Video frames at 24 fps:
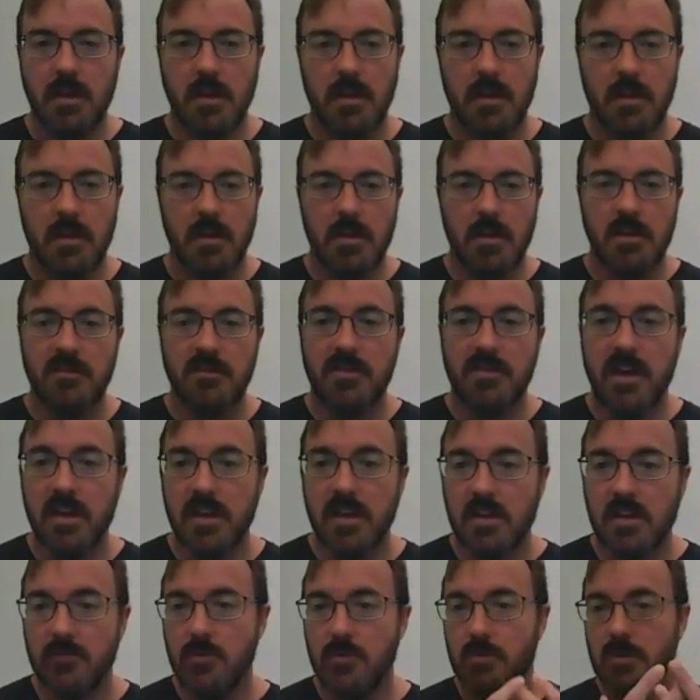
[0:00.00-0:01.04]
If I
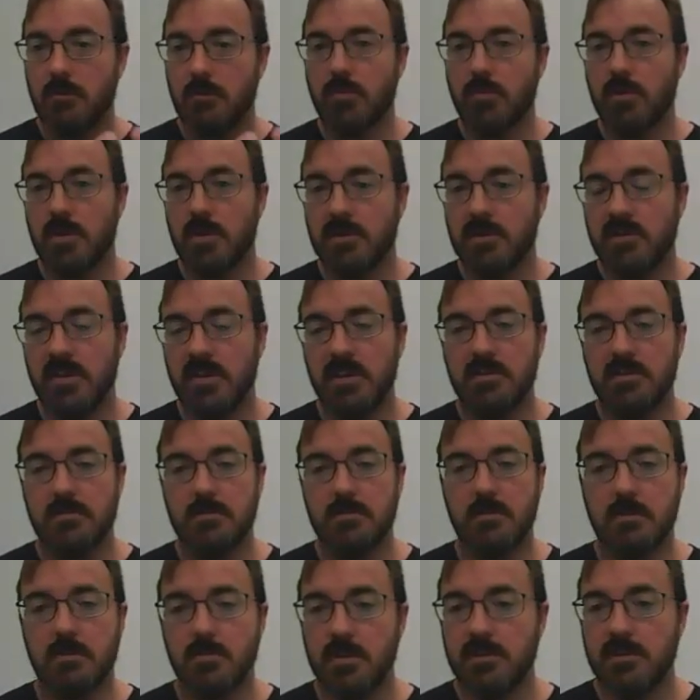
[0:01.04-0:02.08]
give you a number on a test
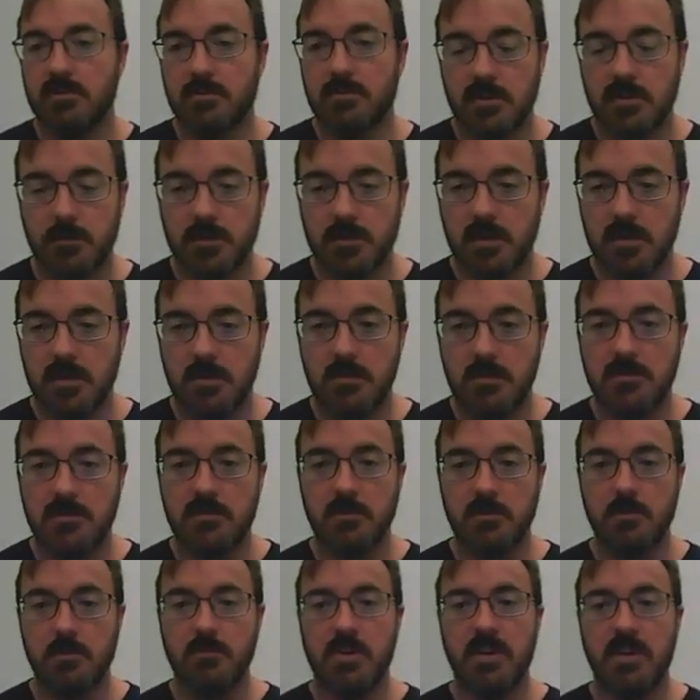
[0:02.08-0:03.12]
or a quiz or something, you
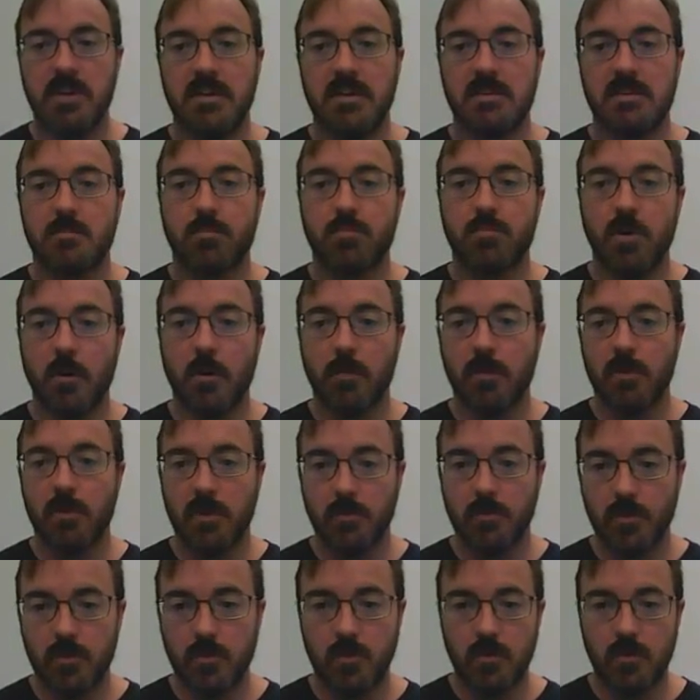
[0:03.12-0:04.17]
assume it's properly
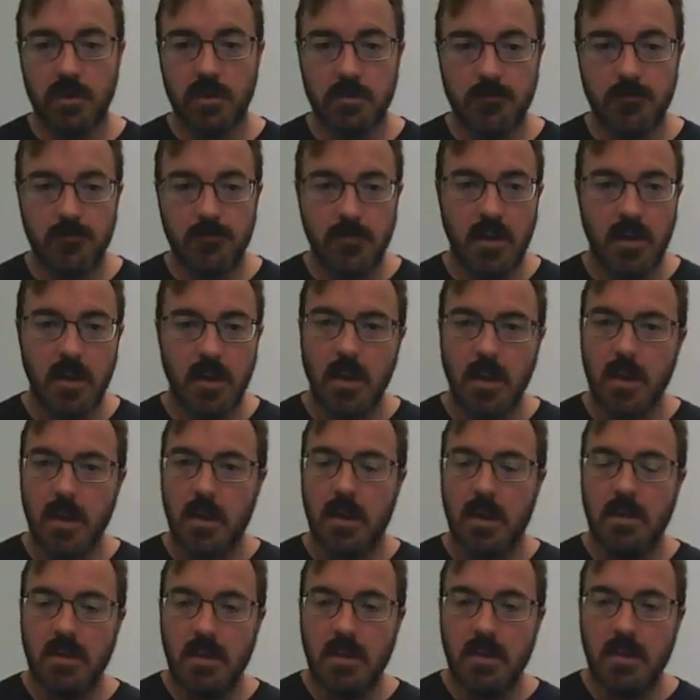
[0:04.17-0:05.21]
recorded.
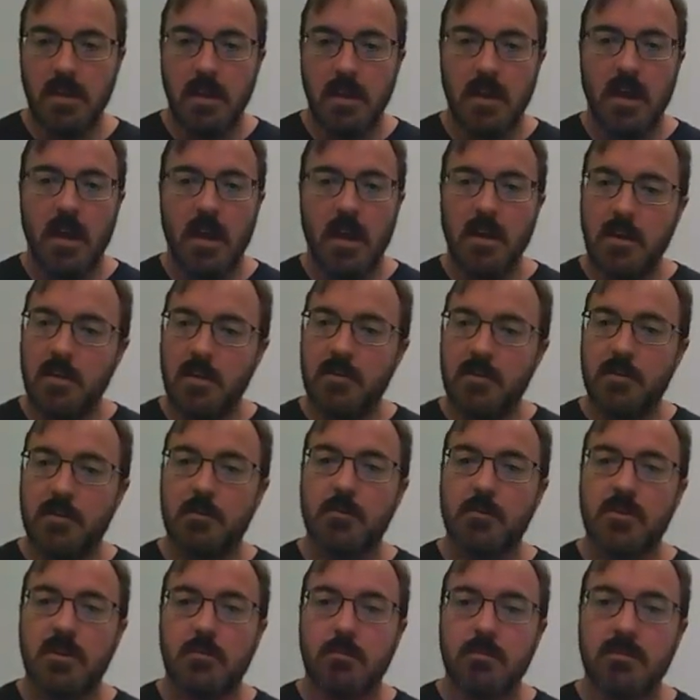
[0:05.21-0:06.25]
And then how do you
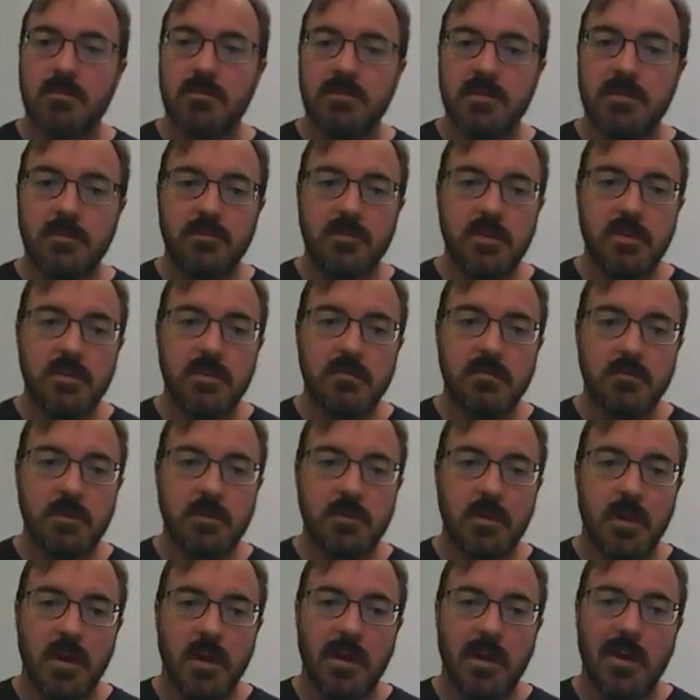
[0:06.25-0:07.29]
determine the number of sig figs?
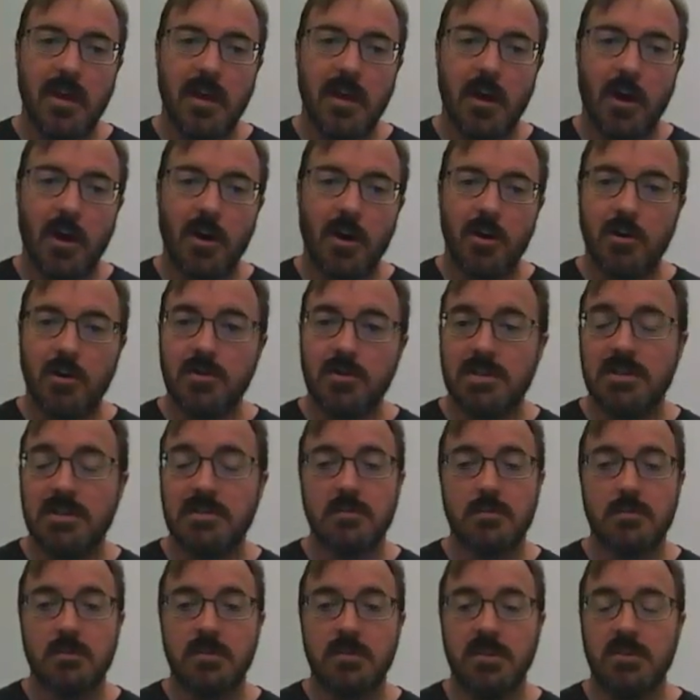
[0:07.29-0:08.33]
Well, all
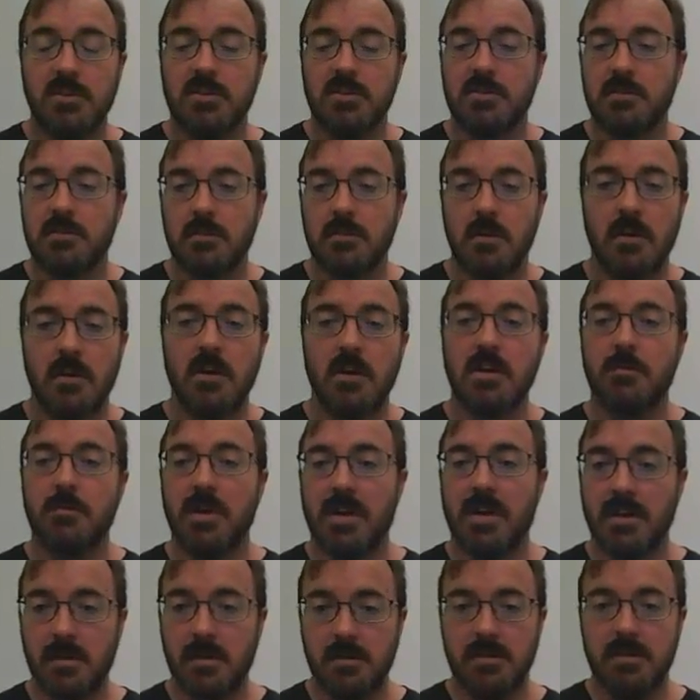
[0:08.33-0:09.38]
non-zero digits are
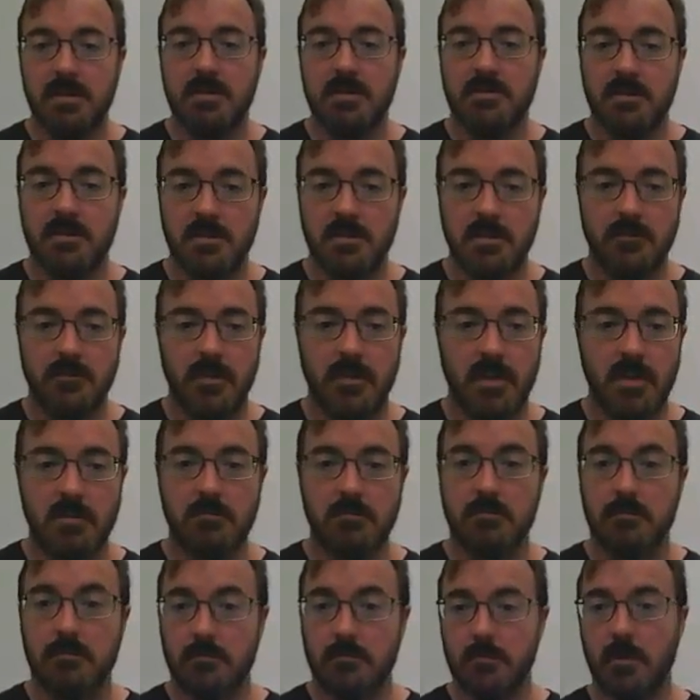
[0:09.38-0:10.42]
automatically significant.
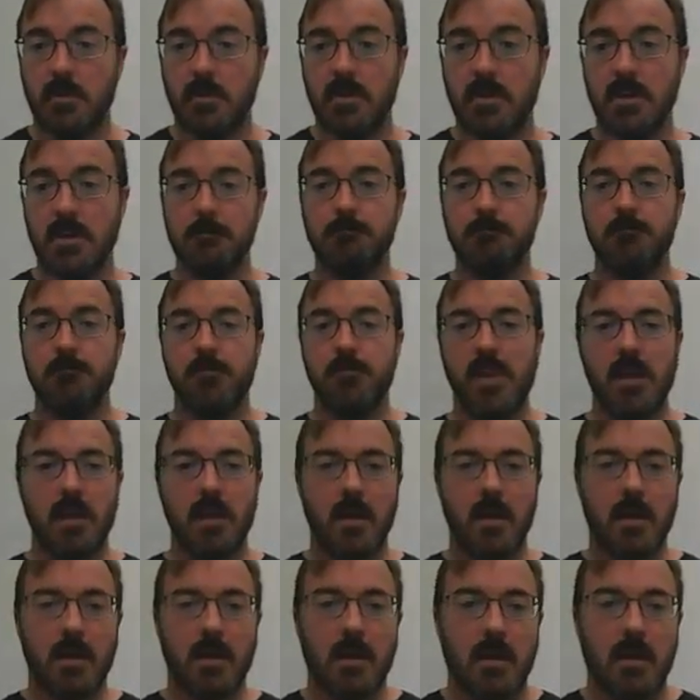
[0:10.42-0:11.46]
Okay?
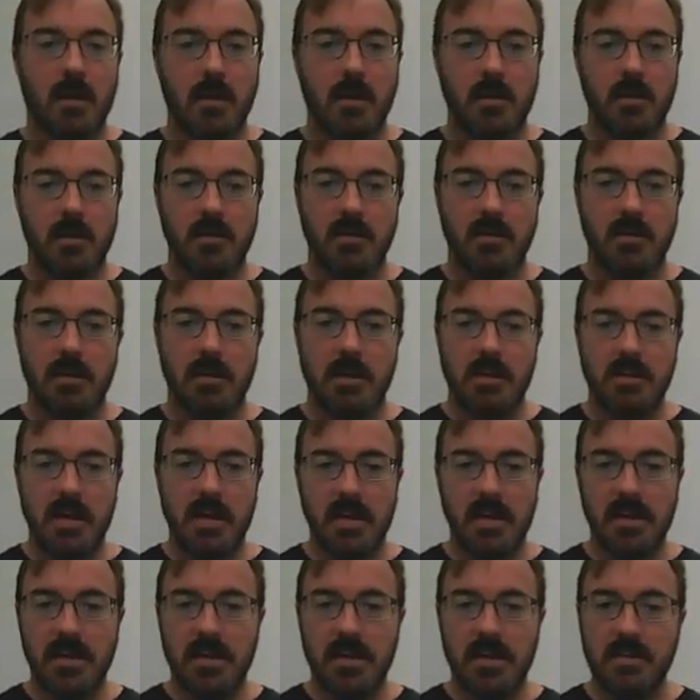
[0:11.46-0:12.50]
In
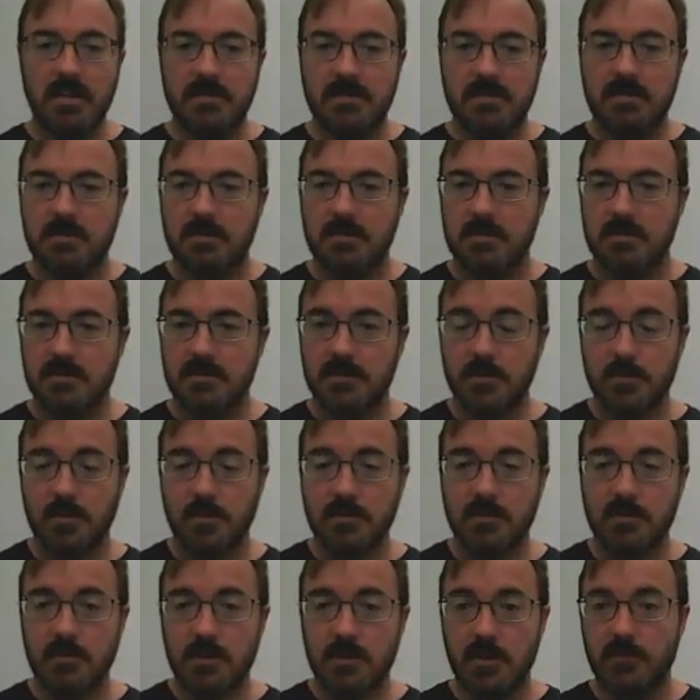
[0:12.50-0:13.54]
that case,
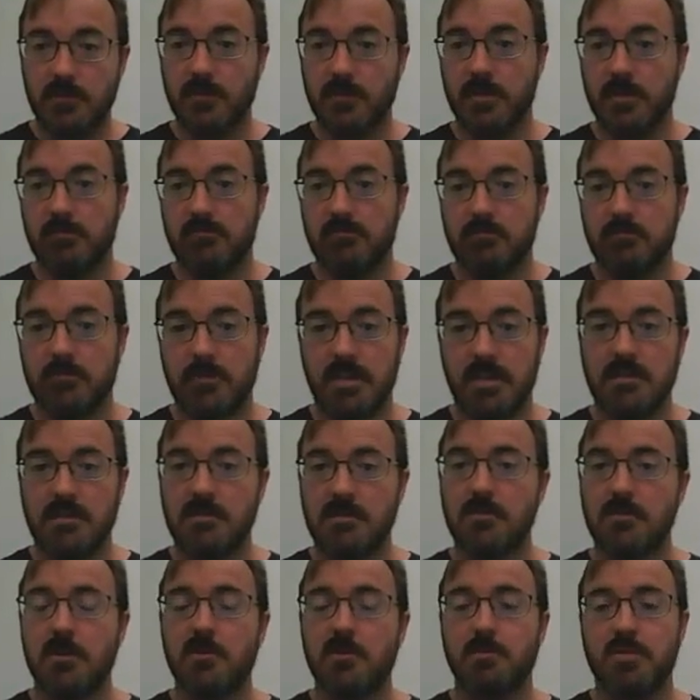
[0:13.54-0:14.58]
zeros are different. And
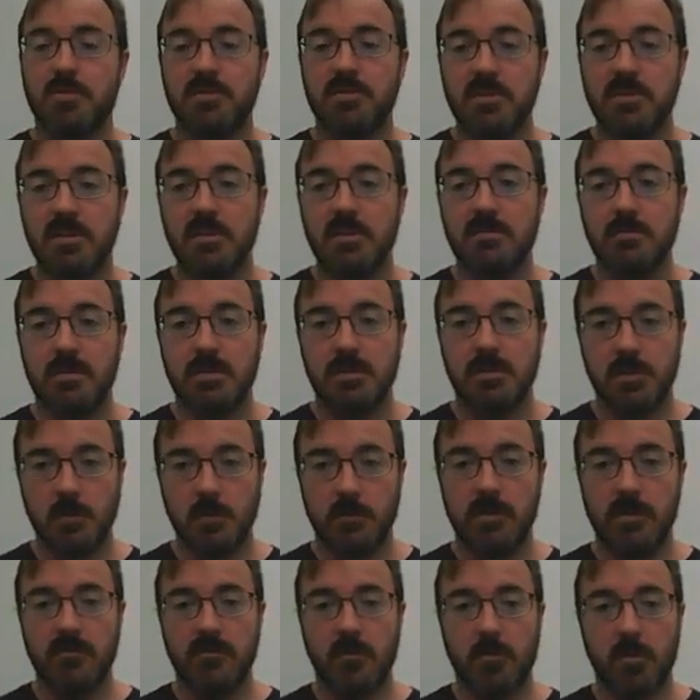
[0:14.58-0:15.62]
zeros present us with a little
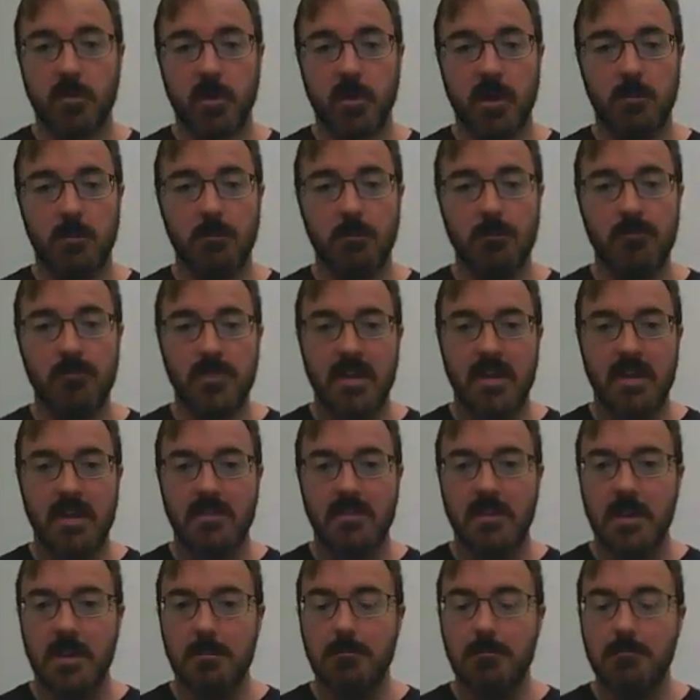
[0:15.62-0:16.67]
bit of a problem.
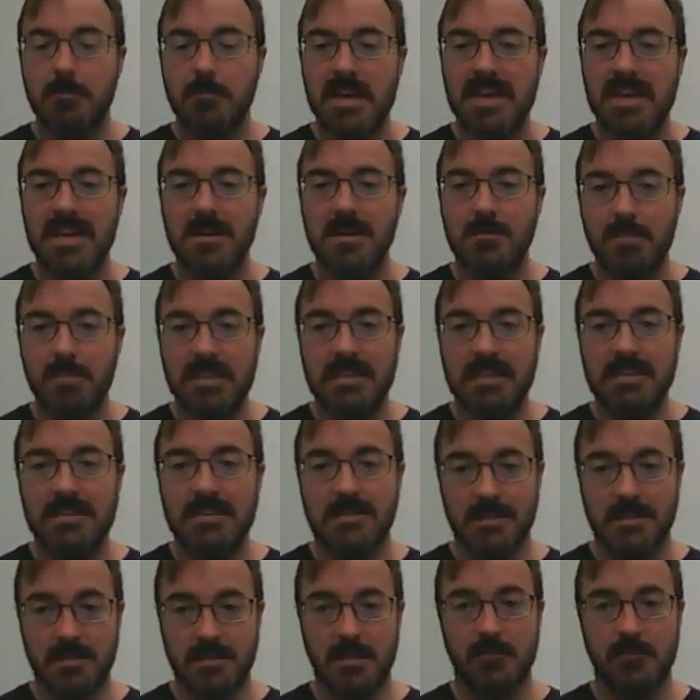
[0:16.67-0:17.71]
They may be
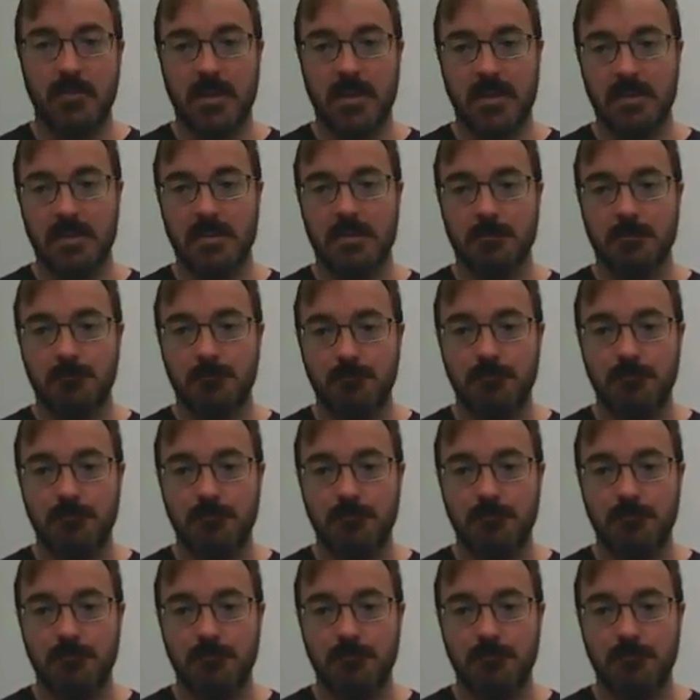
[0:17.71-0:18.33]
significant.